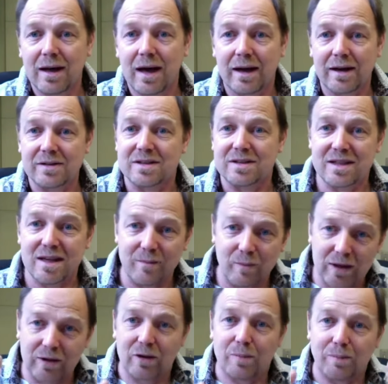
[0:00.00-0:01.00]
And as a team,
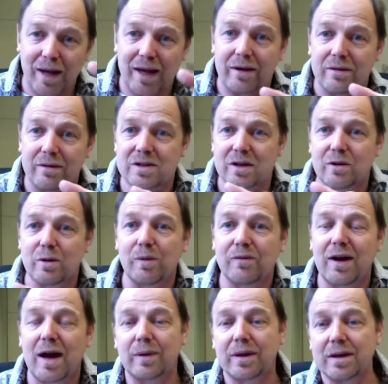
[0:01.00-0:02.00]
we look better as a group of
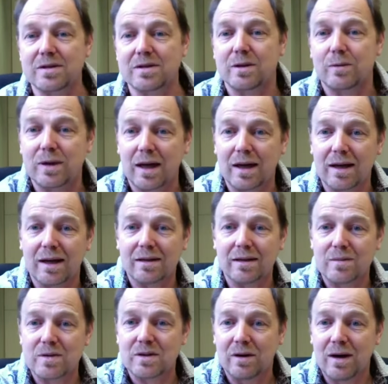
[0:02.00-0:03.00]
applicants so we can get
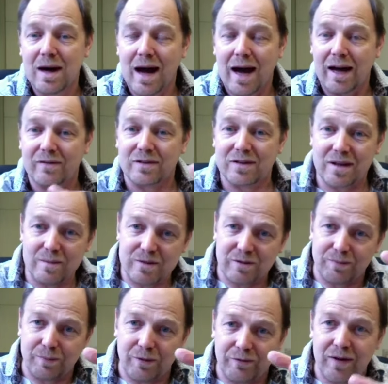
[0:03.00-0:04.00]
them. So I have teams
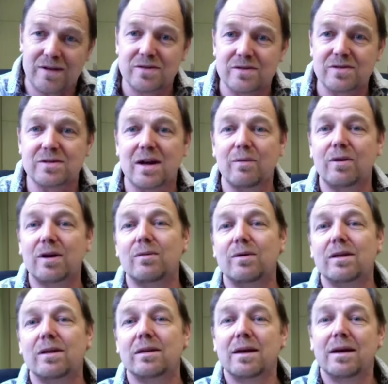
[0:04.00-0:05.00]
of professors I work
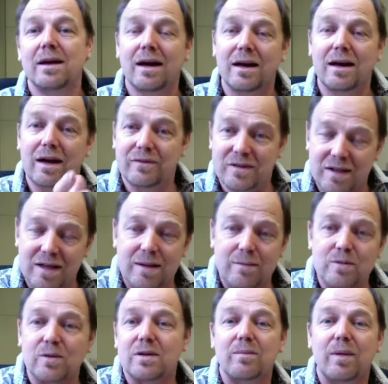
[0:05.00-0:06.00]
with, and I have
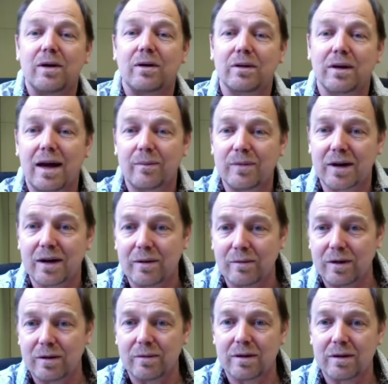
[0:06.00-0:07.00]
teams within my own lab that I
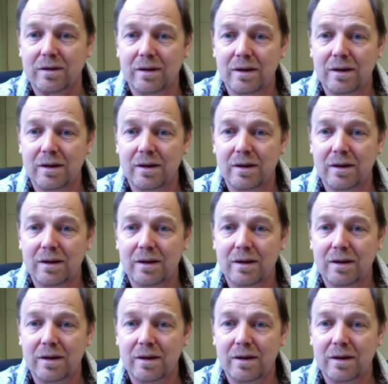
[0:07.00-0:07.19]
work with.